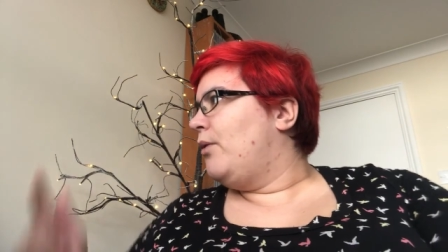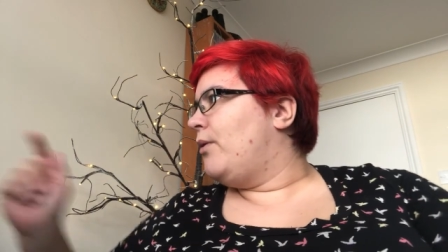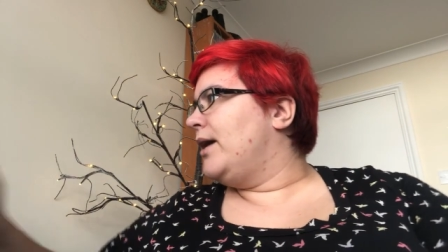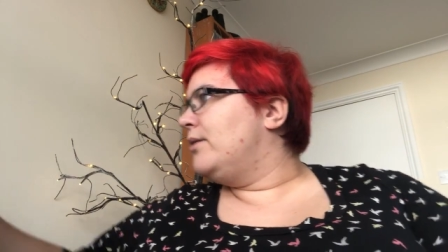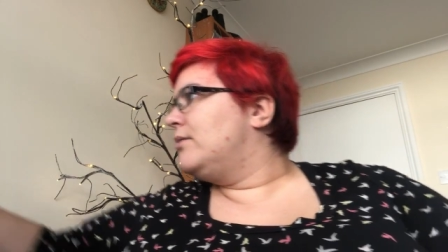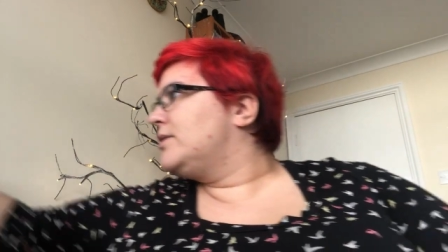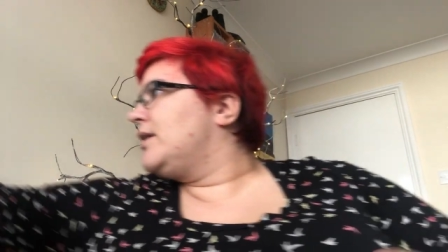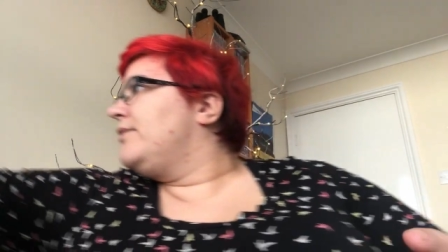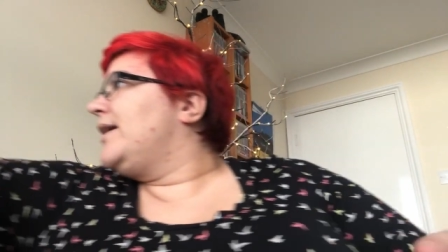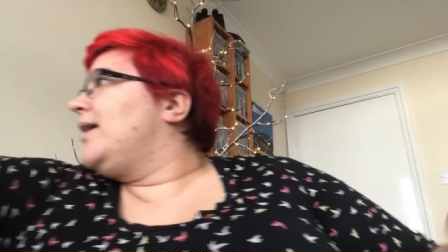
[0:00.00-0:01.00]
What I
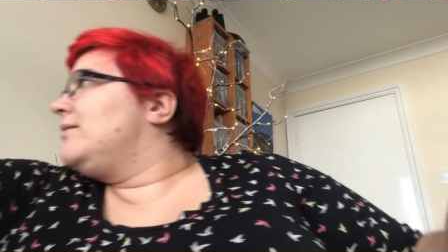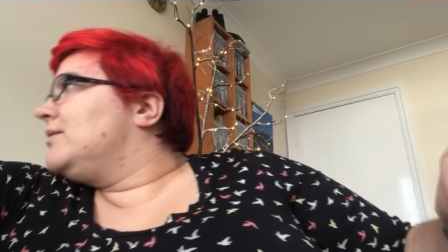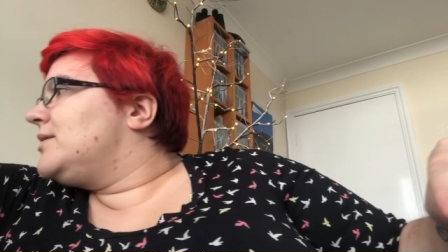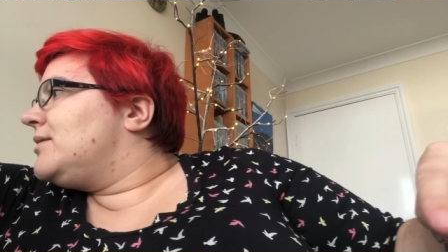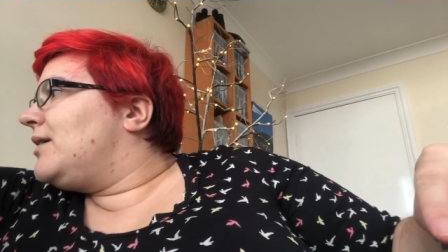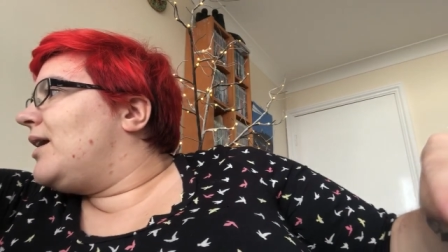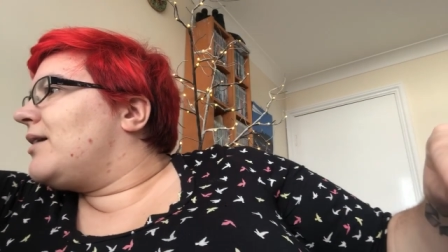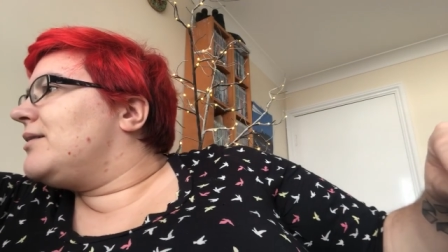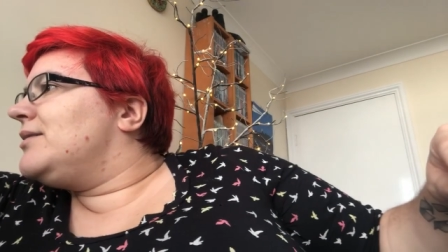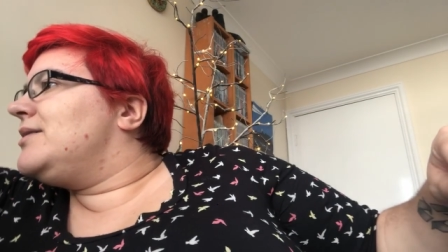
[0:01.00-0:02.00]
also found,
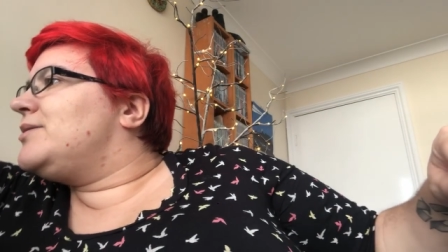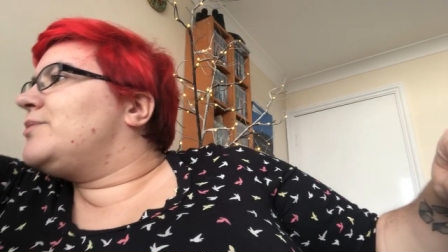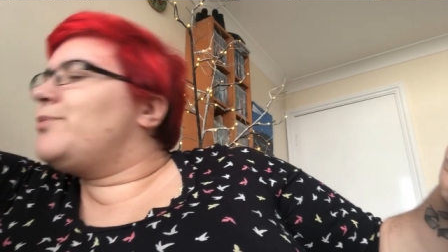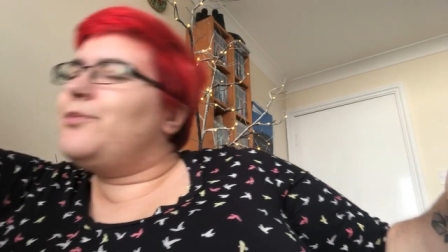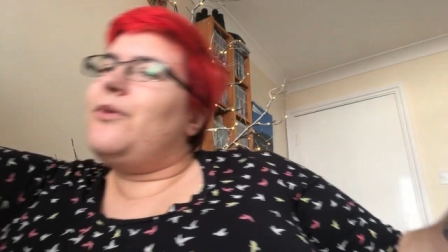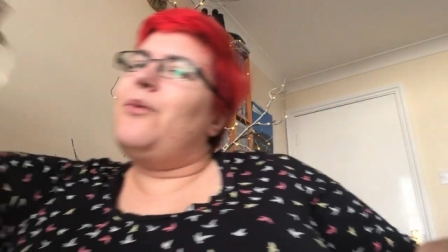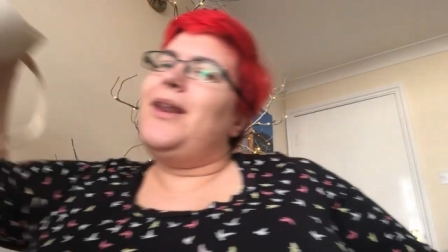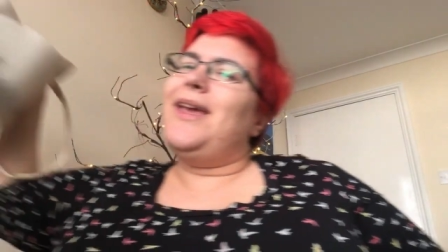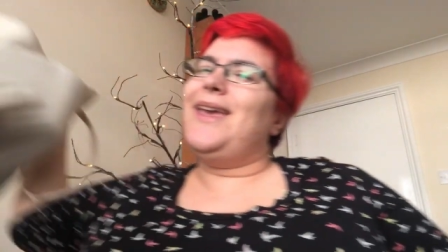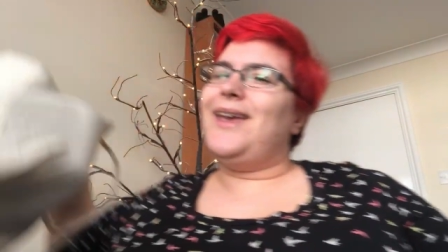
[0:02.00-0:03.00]
because
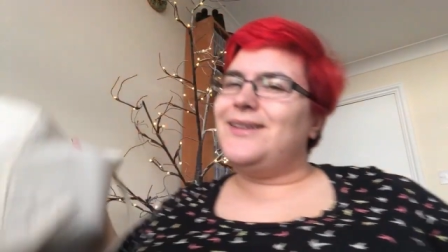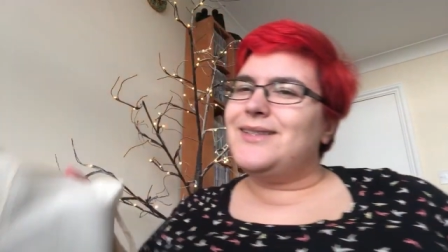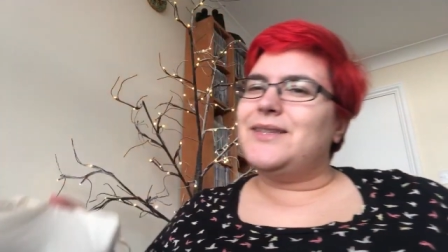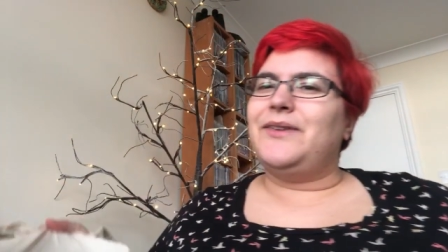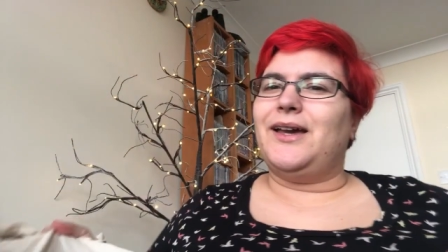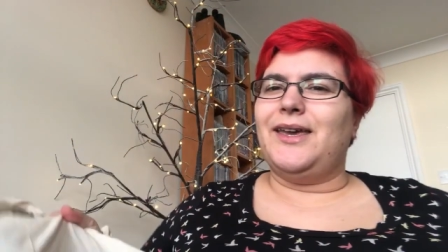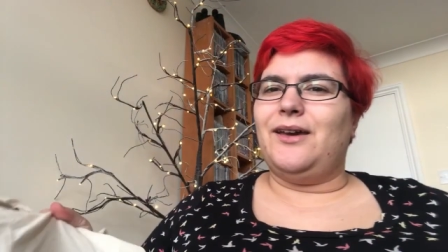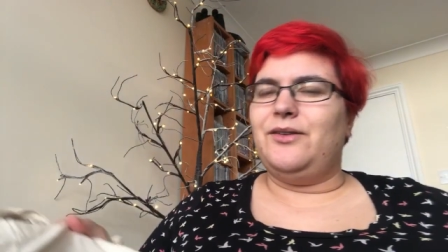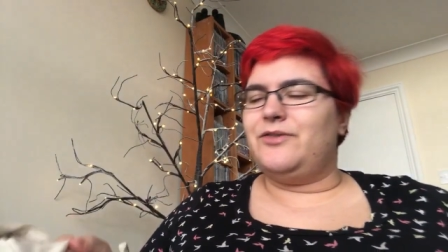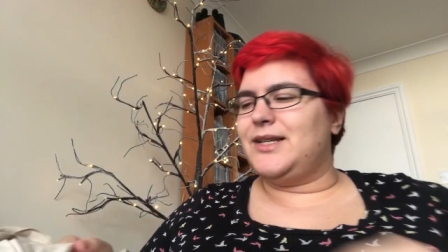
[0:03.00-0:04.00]
when I get into something, I
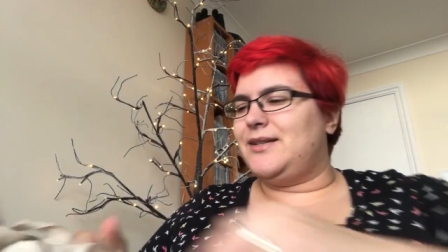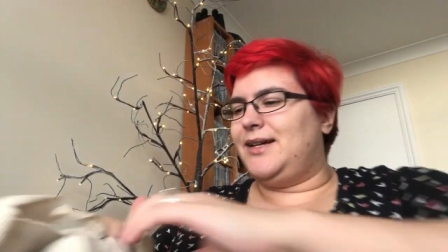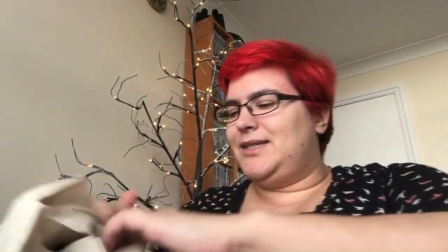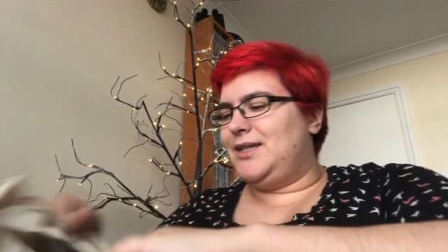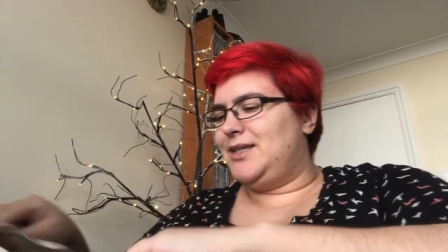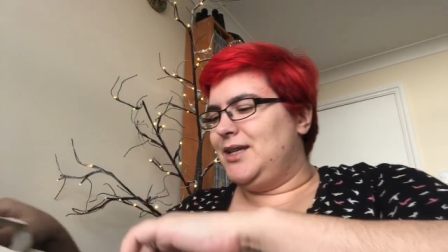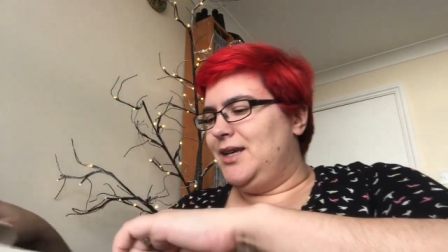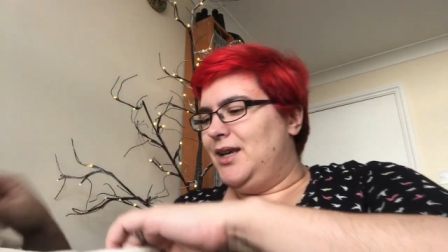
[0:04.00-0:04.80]
get overexcited.